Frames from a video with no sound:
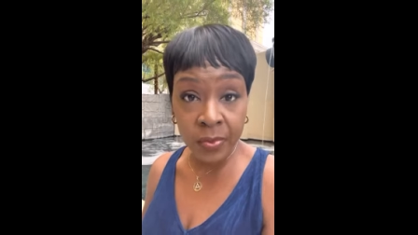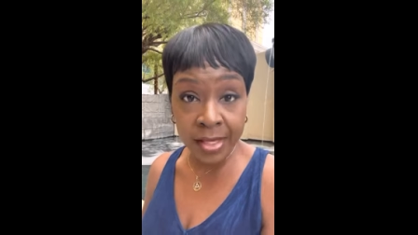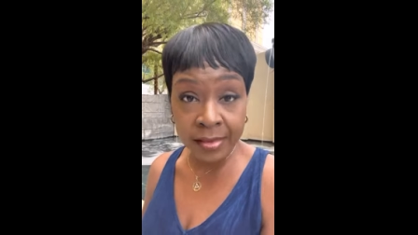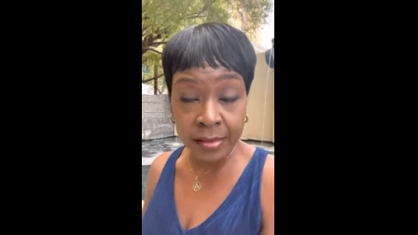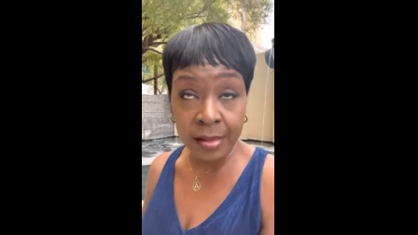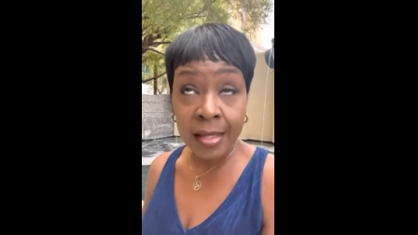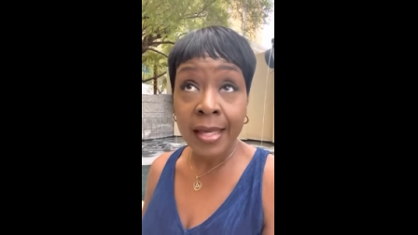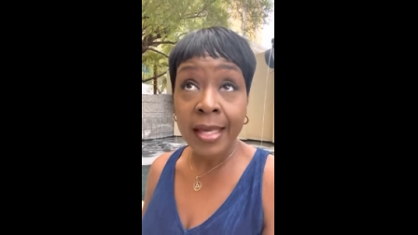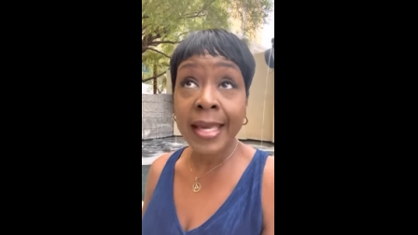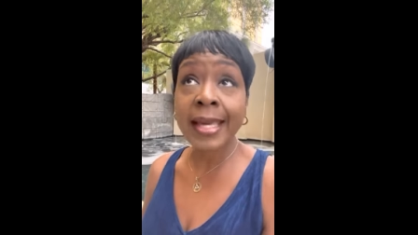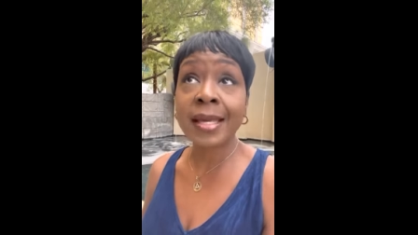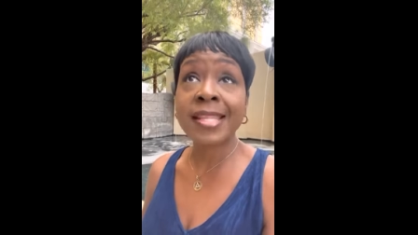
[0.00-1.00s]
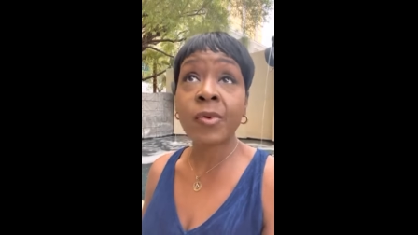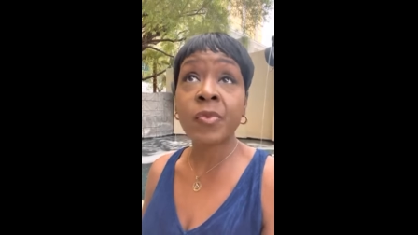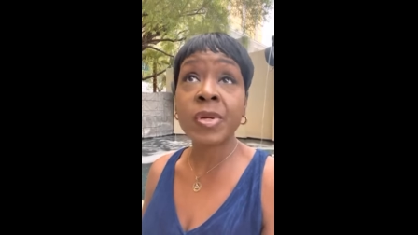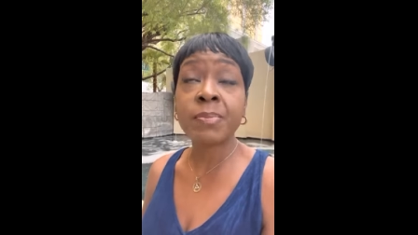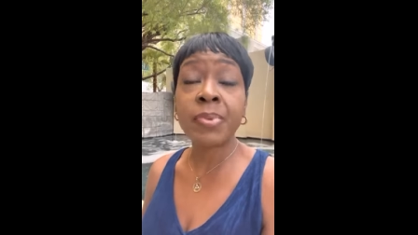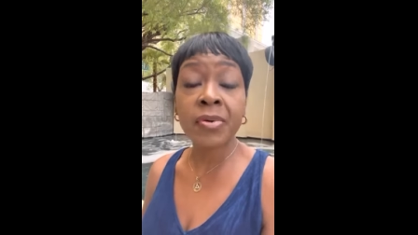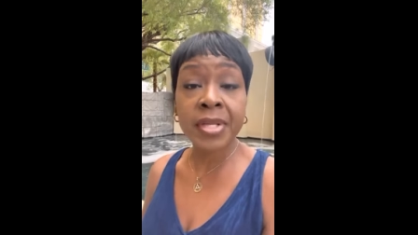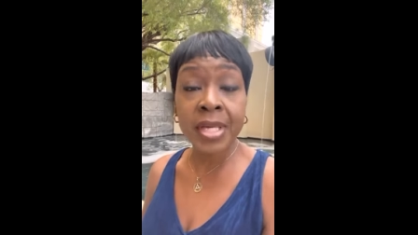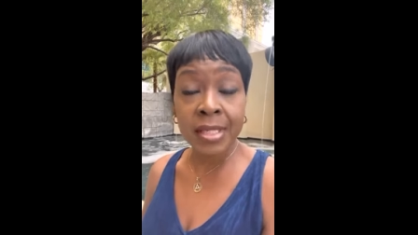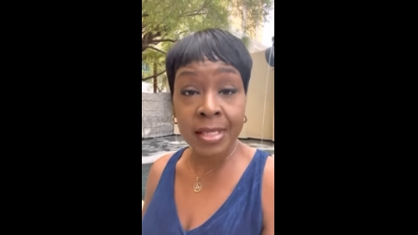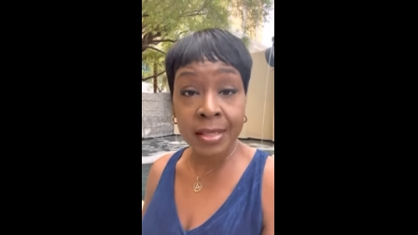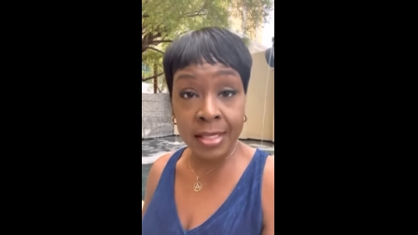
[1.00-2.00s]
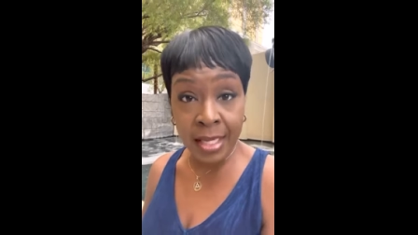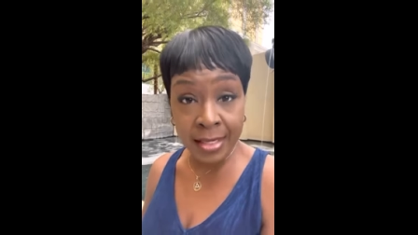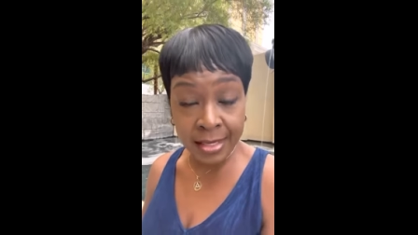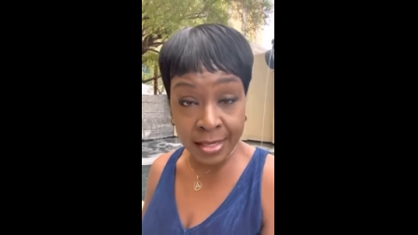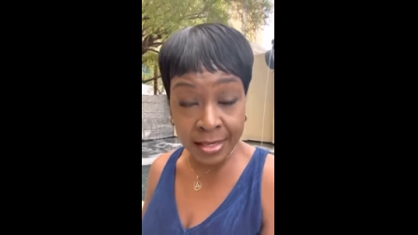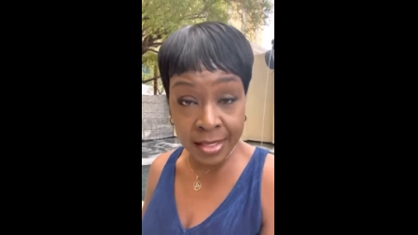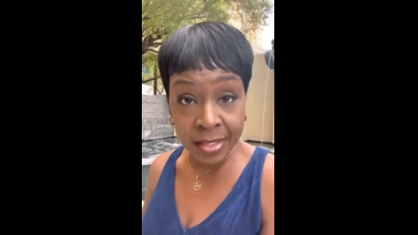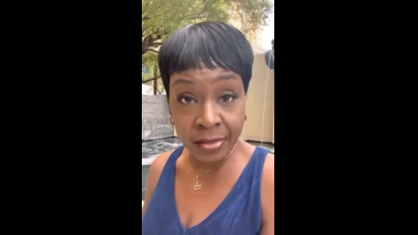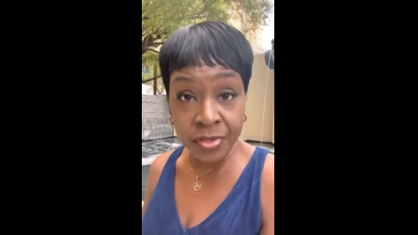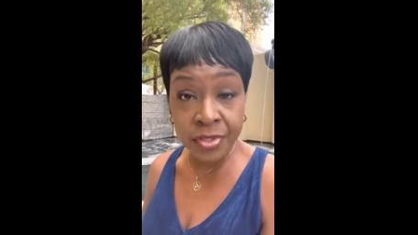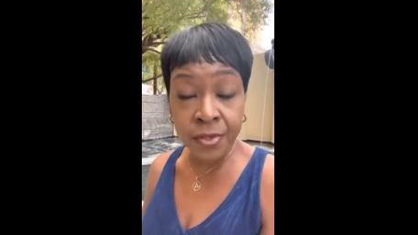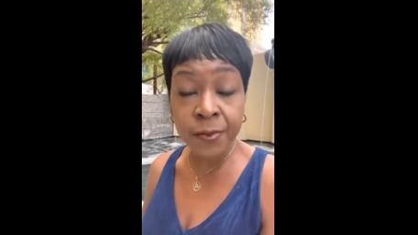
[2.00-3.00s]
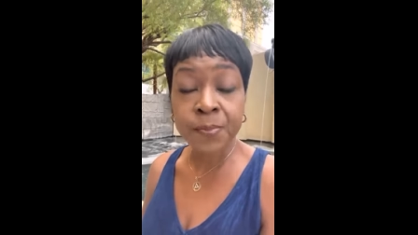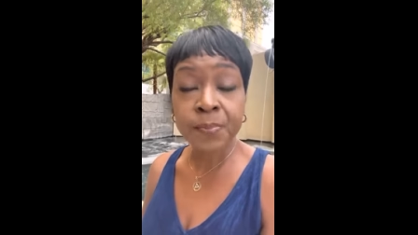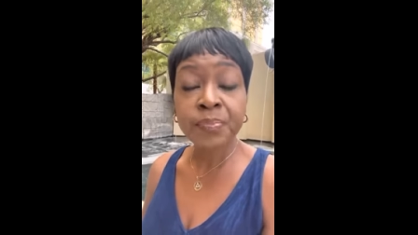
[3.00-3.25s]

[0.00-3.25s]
with and that we both can adhere to.